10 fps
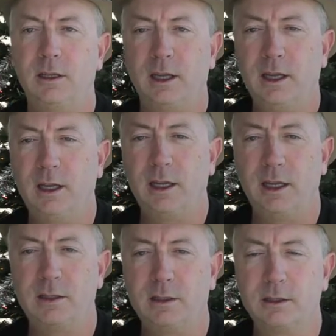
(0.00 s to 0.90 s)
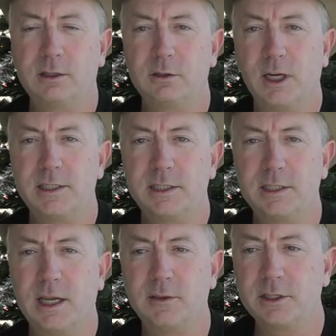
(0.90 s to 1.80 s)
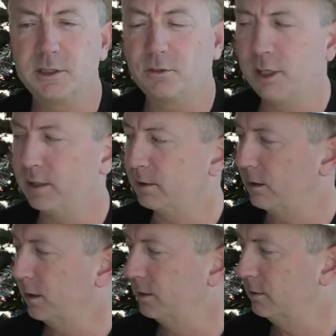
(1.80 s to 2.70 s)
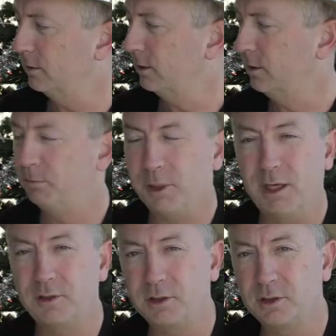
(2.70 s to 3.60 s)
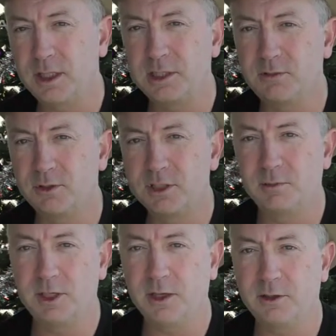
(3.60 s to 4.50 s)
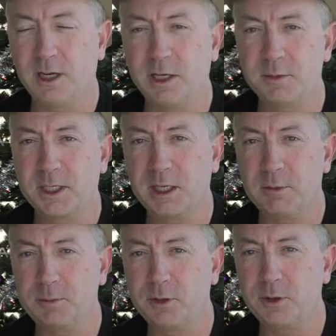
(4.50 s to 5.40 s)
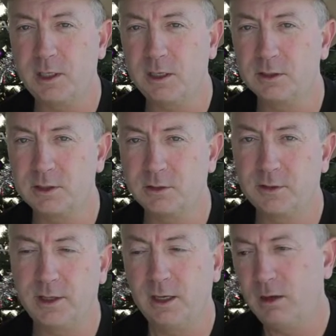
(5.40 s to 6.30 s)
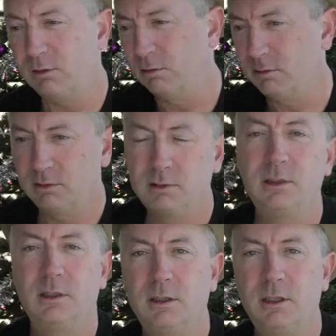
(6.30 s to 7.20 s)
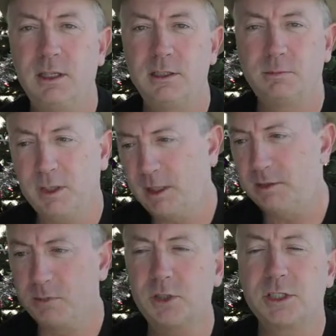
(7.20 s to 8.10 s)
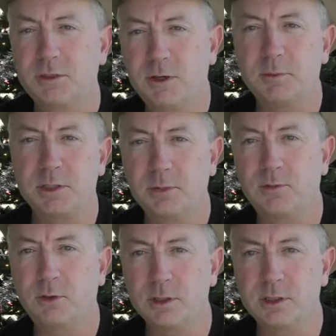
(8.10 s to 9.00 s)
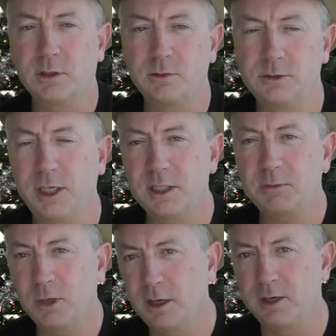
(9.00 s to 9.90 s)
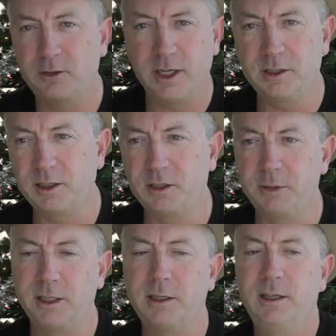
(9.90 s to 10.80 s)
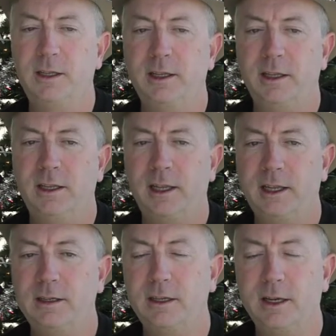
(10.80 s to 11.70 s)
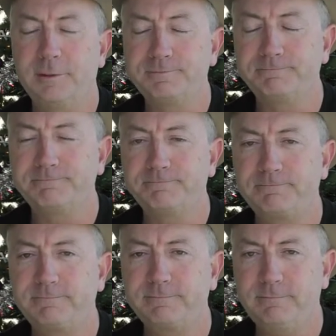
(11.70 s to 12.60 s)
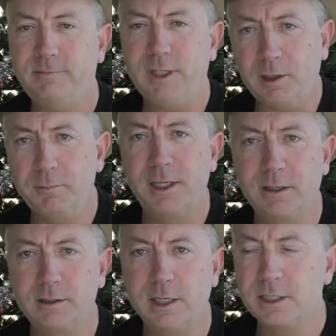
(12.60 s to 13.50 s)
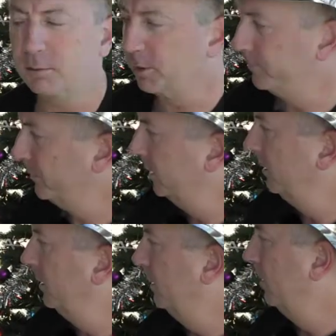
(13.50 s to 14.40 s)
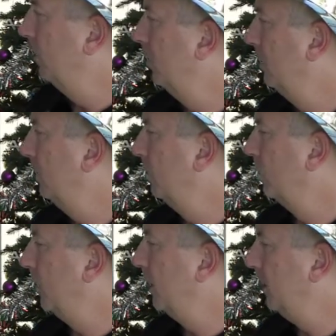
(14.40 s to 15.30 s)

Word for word: uh, their good graces down there so I can uh, be on their list for some of the other items that come up during the year. So they'll think, oh, he's, he's purchased from us before. So try to spread it around a little bit and um, be a good customer. Where I